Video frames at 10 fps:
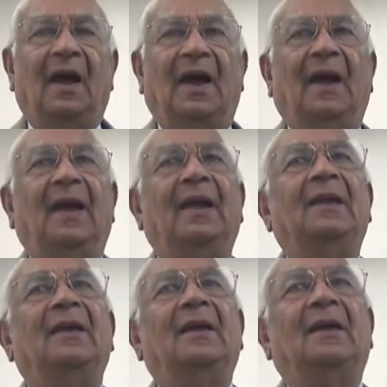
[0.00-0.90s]

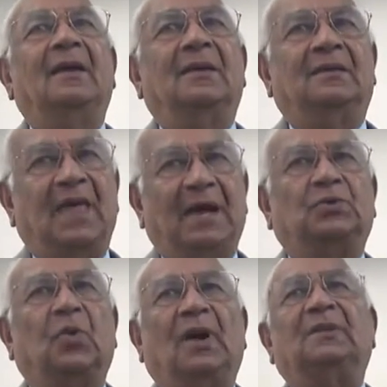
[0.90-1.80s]
And
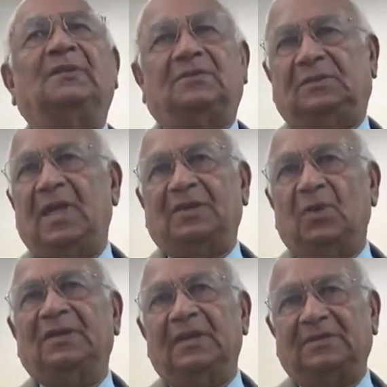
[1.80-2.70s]
that's what
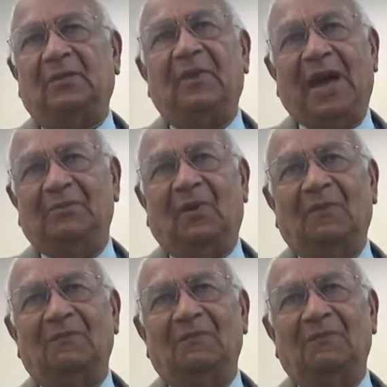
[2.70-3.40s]
they survive on.